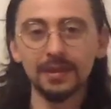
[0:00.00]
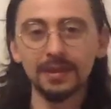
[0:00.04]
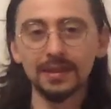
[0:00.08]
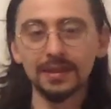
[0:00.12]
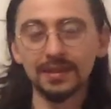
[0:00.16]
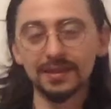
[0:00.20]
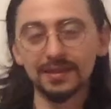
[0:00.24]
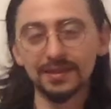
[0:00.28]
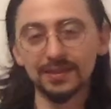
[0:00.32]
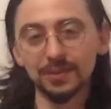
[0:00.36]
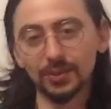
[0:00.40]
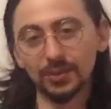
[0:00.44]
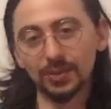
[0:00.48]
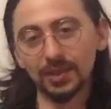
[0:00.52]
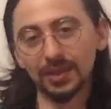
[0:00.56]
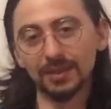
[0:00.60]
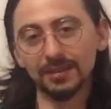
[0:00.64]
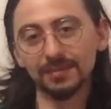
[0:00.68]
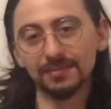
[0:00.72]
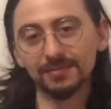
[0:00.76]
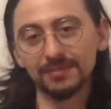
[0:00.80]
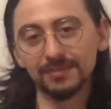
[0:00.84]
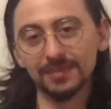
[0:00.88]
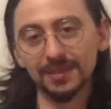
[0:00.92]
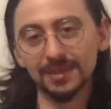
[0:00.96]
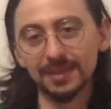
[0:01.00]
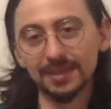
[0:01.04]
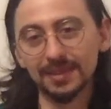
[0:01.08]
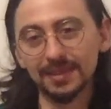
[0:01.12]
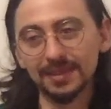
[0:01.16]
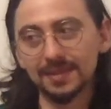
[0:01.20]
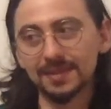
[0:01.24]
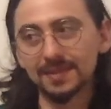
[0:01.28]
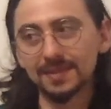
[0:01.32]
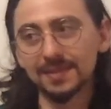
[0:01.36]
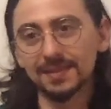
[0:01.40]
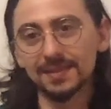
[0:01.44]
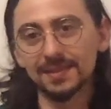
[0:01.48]
So yeah,
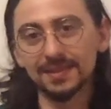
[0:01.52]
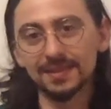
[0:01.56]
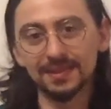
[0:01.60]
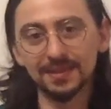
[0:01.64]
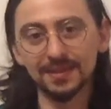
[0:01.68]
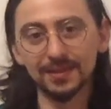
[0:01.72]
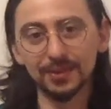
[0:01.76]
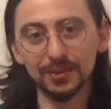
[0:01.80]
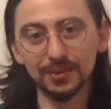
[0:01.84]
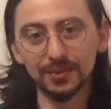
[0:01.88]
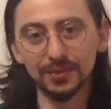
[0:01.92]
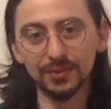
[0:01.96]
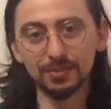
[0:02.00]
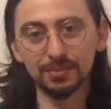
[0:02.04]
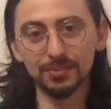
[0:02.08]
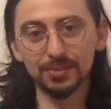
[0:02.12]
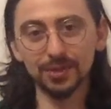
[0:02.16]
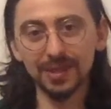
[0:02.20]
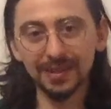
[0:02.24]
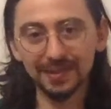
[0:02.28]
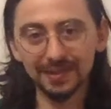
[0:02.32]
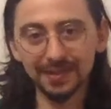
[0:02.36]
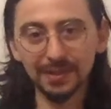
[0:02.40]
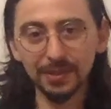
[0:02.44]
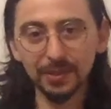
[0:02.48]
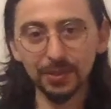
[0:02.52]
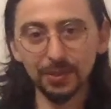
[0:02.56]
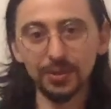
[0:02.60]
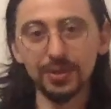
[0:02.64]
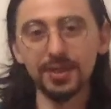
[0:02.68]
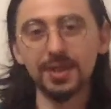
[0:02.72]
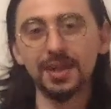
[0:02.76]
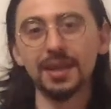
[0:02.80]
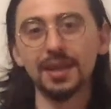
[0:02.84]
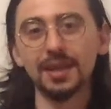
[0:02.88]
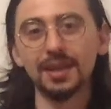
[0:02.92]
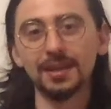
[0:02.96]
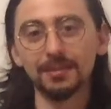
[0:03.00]
it's not a surprising
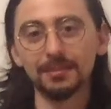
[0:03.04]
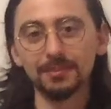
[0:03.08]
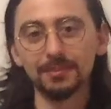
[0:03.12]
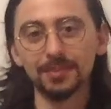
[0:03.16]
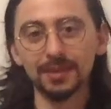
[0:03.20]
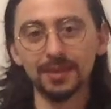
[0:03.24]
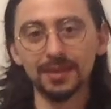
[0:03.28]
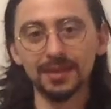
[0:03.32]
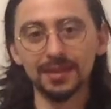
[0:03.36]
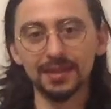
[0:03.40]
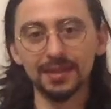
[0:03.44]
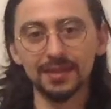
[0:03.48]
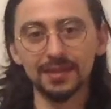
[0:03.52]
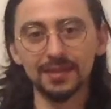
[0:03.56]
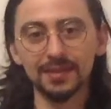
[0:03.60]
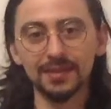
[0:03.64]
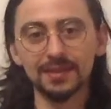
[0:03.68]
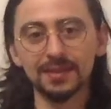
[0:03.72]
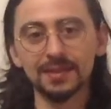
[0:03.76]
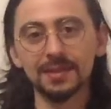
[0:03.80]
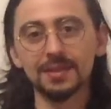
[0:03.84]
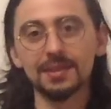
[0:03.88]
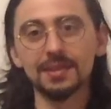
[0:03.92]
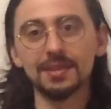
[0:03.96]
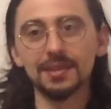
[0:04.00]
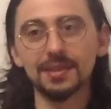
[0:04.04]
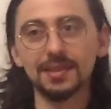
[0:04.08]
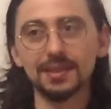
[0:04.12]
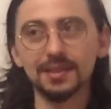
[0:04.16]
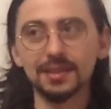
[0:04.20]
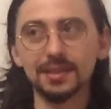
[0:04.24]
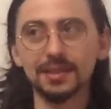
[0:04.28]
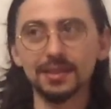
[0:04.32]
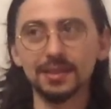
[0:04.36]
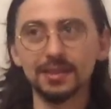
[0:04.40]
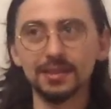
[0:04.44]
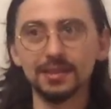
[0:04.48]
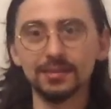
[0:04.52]
learning, but it's
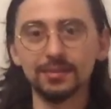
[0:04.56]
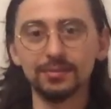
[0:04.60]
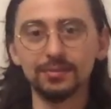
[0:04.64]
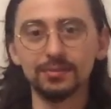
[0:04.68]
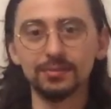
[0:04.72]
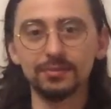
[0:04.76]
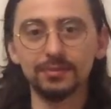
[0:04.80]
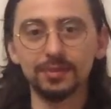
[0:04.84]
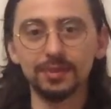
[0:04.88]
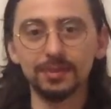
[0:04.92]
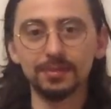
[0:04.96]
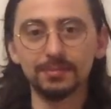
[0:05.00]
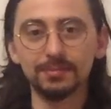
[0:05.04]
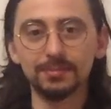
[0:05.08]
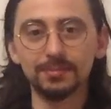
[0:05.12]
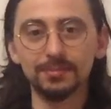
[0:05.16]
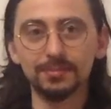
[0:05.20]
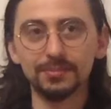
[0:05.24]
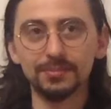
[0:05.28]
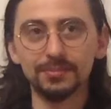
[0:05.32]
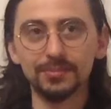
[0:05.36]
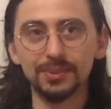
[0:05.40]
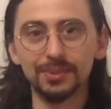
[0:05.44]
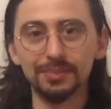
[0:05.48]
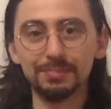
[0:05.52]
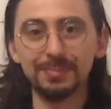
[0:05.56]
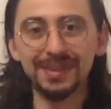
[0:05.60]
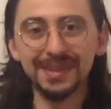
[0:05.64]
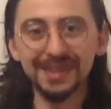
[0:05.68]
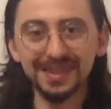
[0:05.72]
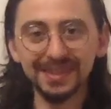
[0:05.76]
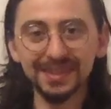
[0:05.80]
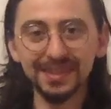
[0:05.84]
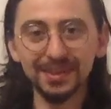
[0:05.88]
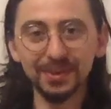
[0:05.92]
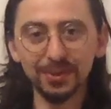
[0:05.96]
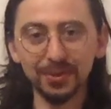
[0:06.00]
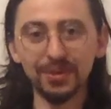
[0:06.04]
a repeated
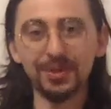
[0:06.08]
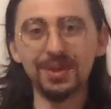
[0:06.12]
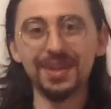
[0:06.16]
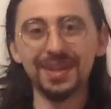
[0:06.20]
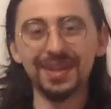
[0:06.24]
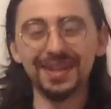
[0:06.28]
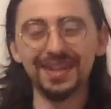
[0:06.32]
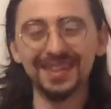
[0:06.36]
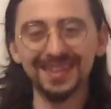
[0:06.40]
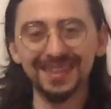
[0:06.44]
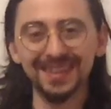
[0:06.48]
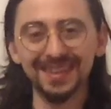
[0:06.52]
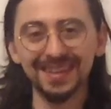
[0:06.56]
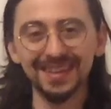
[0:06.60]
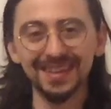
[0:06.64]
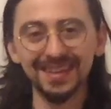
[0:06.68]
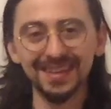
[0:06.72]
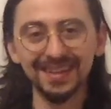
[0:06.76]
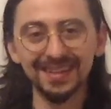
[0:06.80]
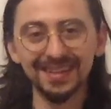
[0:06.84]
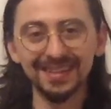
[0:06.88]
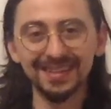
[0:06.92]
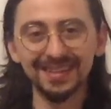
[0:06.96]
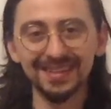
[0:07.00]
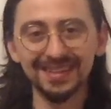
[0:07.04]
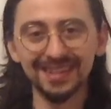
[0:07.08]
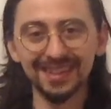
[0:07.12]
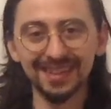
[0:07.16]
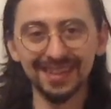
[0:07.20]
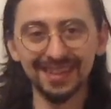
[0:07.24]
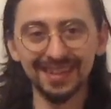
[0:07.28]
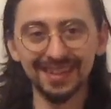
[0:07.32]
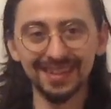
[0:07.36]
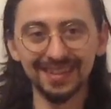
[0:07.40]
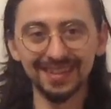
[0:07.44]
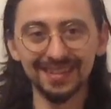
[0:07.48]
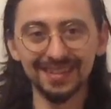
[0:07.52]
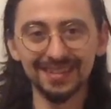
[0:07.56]
learning
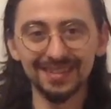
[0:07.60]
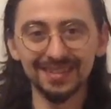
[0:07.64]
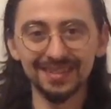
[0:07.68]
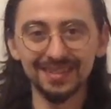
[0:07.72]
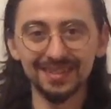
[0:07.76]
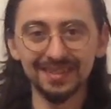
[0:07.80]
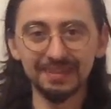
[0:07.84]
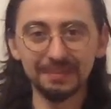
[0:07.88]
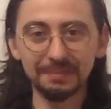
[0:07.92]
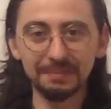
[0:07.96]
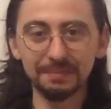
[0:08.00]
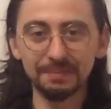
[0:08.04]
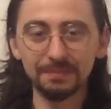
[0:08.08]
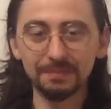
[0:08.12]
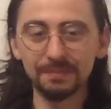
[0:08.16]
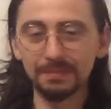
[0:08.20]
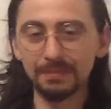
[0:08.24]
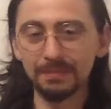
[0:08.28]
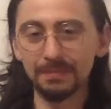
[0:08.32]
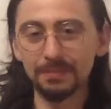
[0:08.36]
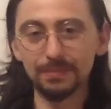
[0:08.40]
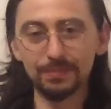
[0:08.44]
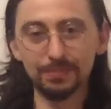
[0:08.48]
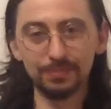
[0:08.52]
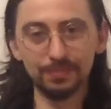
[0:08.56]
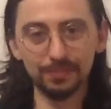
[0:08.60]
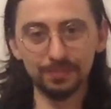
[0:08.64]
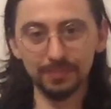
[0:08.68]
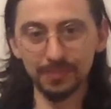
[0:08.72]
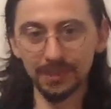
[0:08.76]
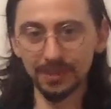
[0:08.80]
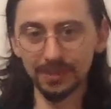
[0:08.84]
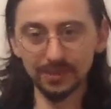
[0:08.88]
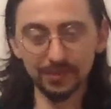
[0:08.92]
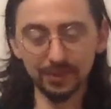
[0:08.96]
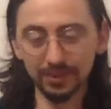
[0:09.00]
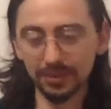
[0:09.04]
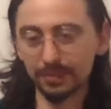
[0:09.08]
that it's
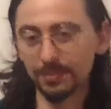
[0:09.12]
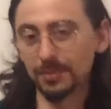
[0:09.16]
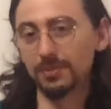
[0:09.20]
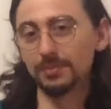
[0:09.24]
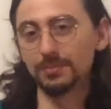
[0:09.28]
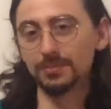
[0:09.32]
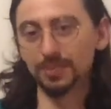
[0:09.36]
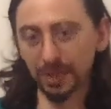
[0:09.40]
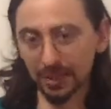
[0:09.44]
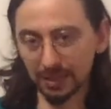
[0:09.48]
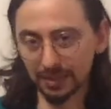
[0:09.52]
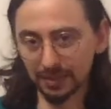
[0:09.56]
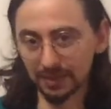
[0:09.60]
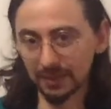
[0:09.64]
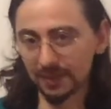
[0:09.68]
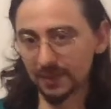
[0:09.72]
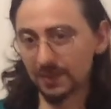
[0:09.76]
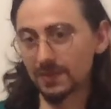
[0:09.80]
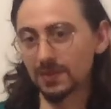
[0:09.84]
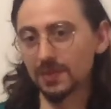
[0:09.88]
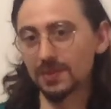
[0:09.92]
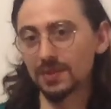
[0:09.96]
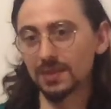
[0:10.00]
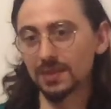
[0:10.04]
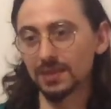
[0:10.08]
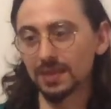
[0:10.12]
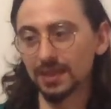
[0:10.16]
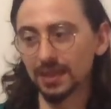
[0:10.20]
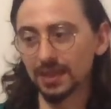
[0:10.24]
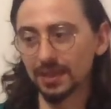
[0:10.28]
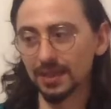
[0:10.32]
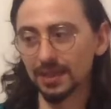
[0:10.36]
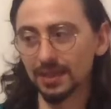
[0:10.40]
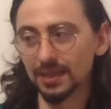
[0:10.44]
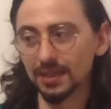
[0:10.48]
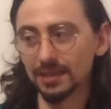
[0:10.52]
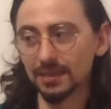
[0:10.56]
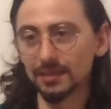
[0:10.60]
all about practice
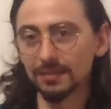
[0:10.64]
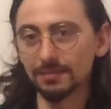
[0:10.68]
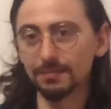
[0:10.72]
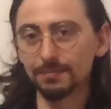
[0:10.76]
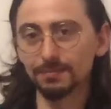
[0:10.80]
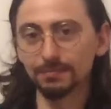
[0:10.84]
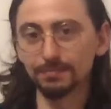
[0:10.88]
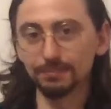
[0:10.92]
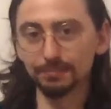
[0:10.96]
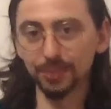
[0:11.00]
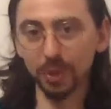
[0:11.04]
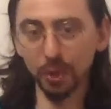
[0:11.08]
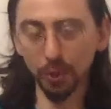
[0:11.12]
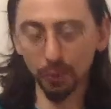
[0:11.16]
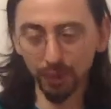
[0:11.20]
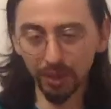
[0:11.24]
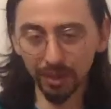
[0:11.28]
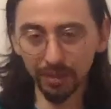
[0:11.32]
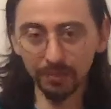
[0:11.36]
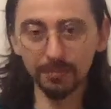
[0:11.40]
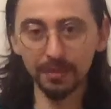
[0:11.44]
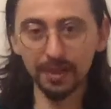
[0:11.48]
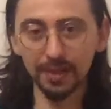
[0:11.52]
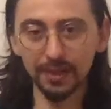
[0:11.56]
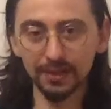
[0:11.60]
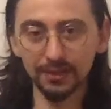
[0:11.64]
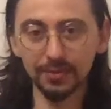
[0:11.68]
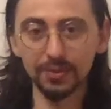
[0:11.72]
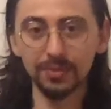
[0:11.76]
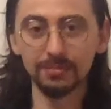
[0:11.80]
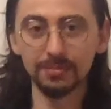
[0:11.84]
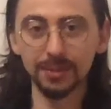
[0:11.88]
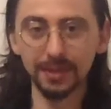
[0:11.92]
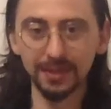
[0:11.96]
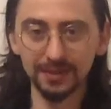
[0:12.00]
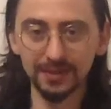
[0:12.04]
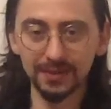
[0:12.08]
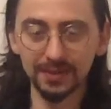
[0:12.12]
and going back to the
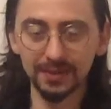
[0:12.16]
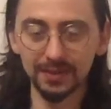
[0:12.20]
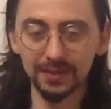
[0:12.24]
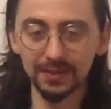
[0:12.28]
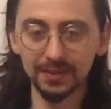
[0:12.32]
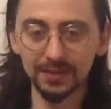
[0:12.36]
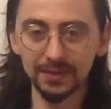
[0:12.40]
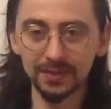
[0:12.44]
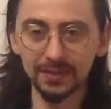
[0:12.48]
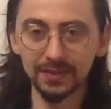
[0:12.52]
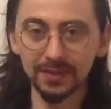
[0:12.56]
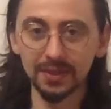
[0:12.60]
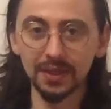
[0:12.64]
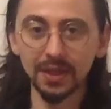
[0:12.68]
basics.